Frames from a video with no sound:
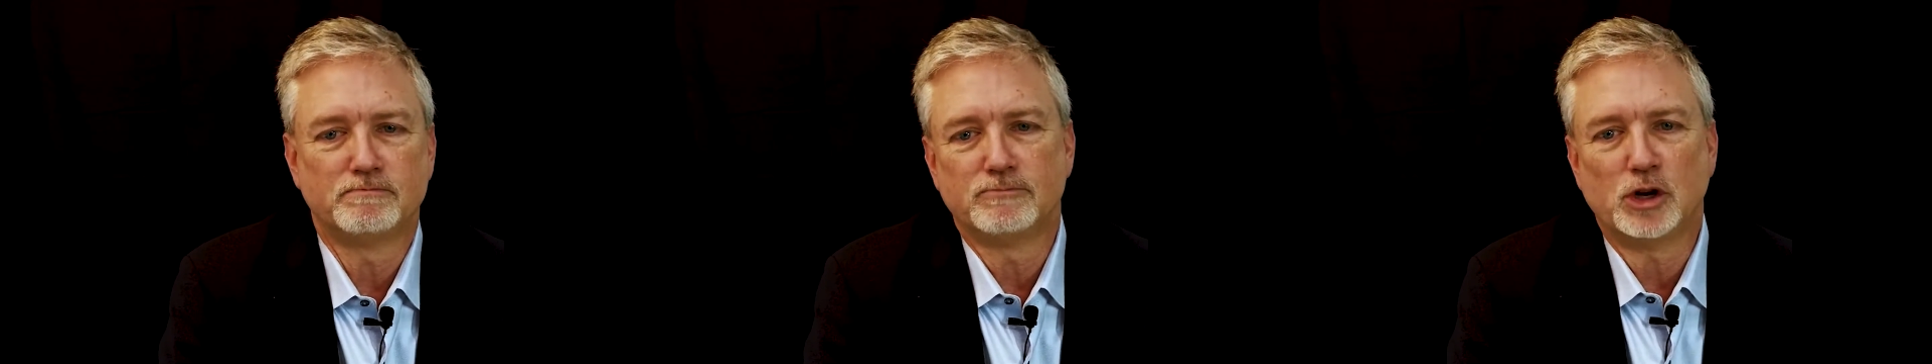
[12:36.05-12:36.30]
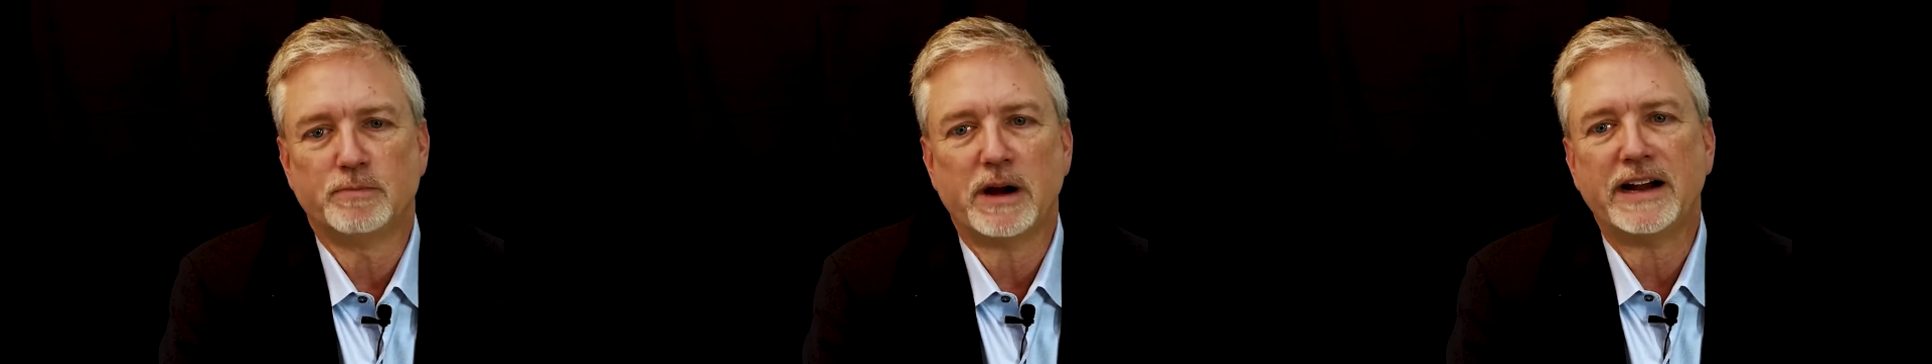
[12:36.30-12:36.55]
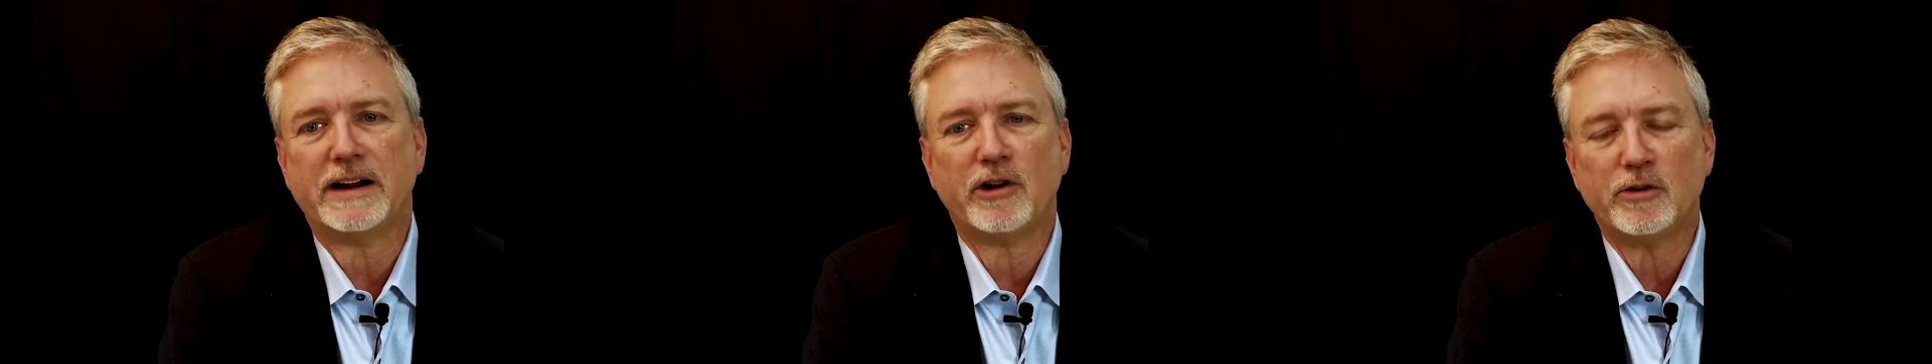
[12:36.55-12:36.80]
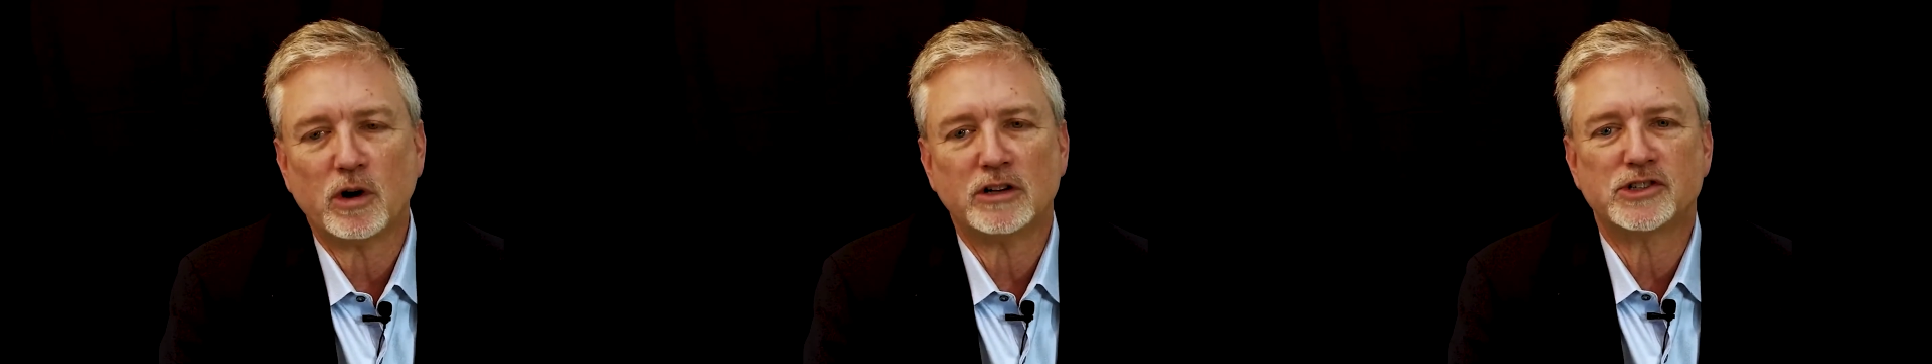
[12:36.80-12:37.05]
Your
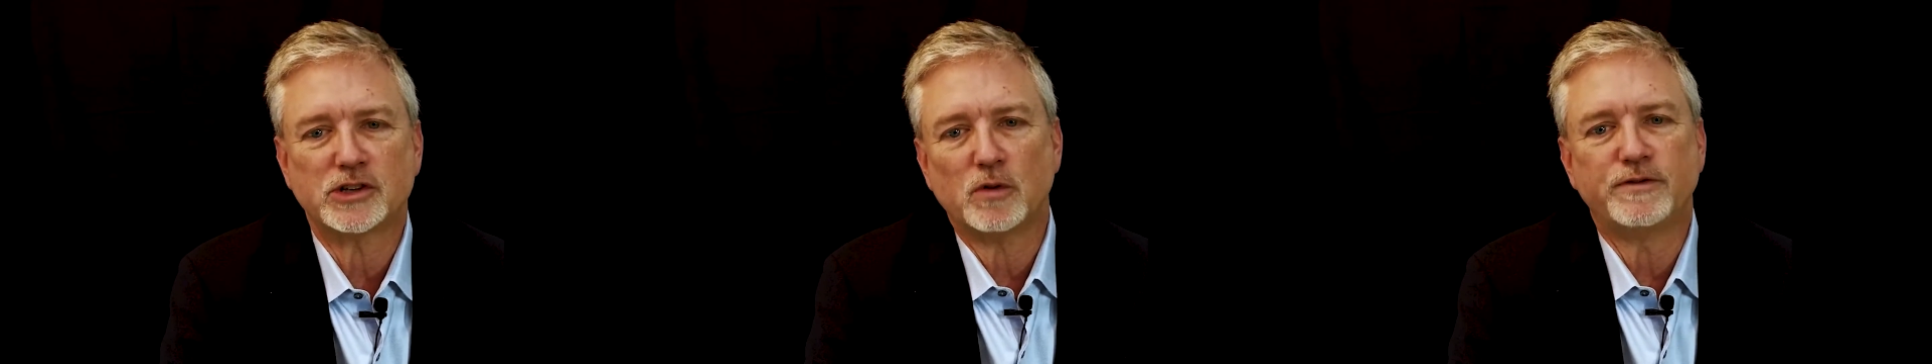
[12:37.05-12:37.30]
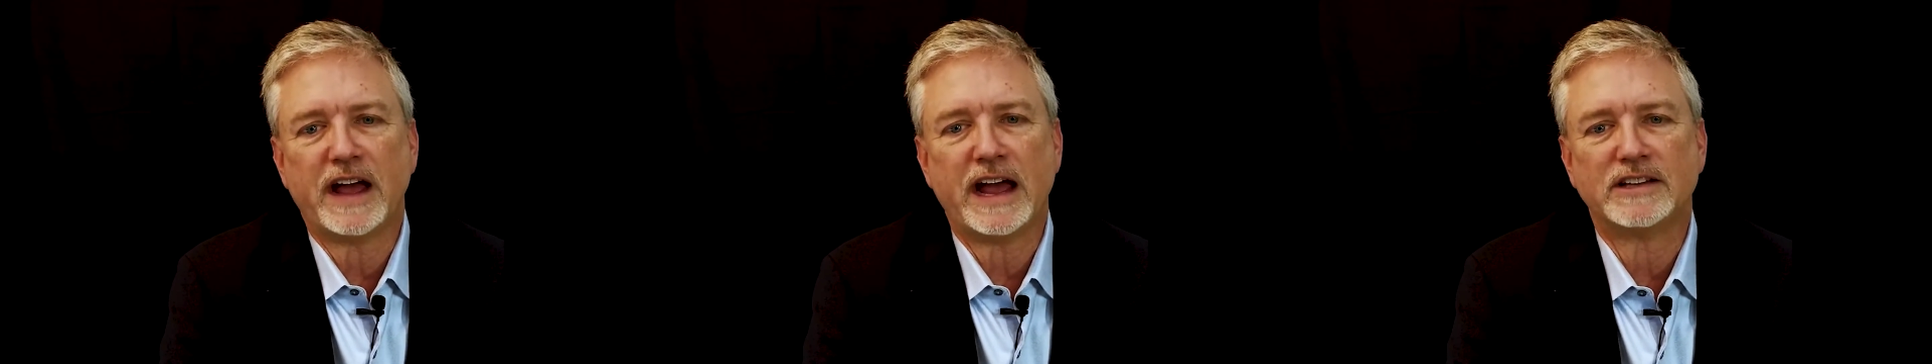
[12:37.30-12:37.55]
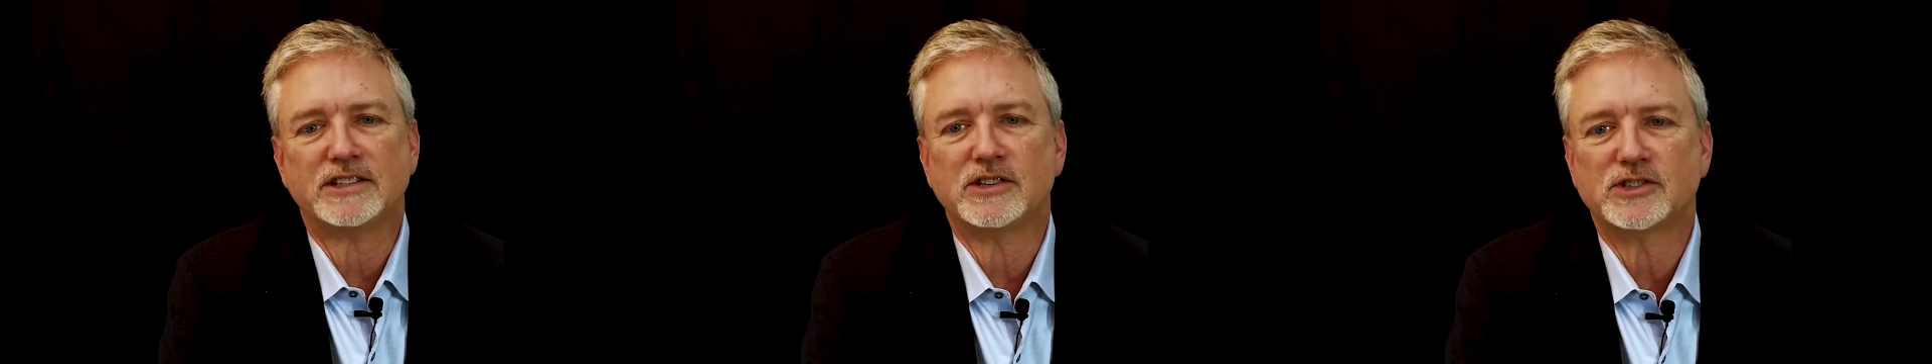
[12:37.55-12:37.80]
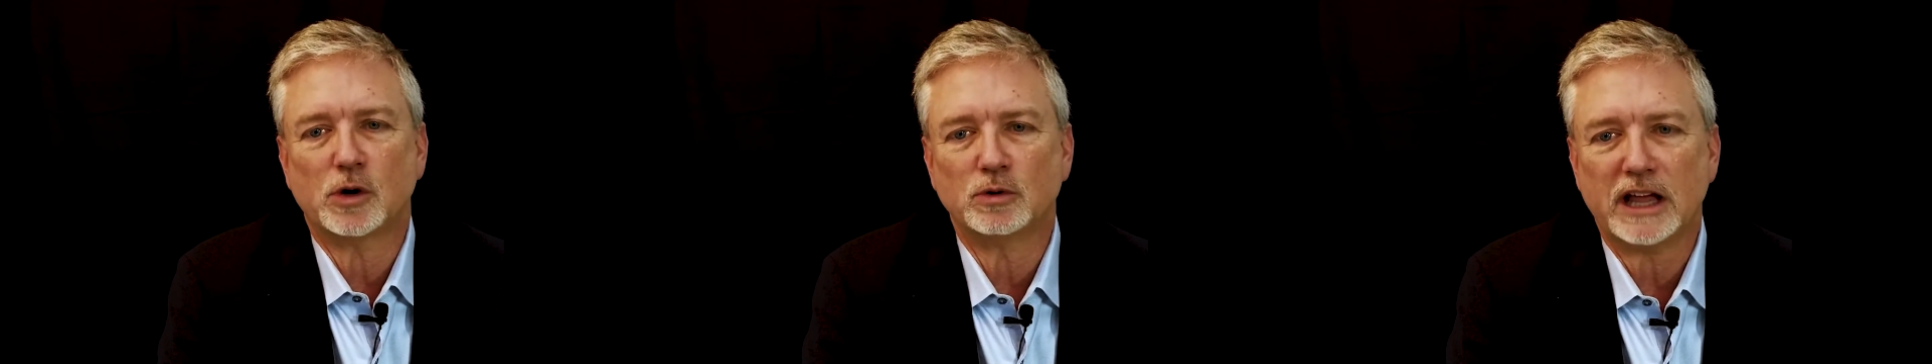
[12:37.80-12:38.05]
binary runs so fast and
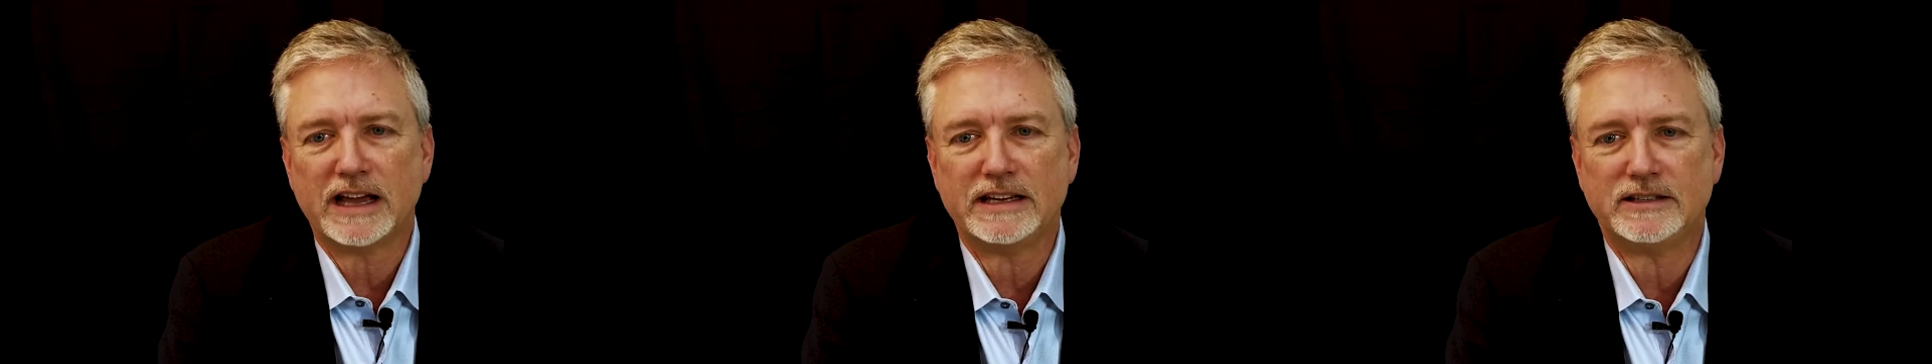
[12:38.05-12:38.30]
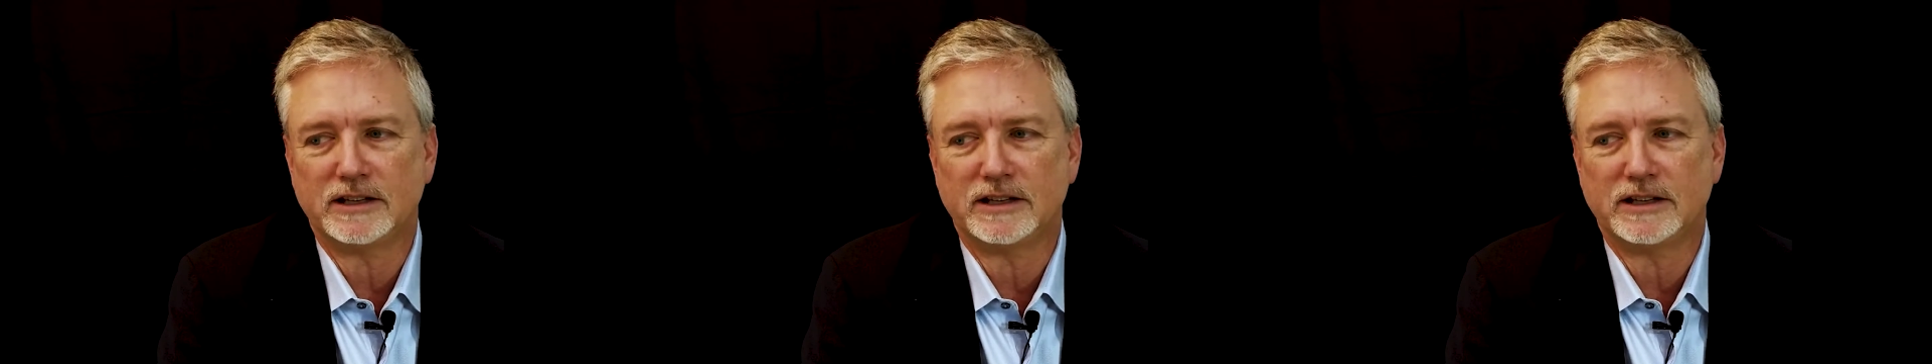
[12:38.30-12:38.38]
so light.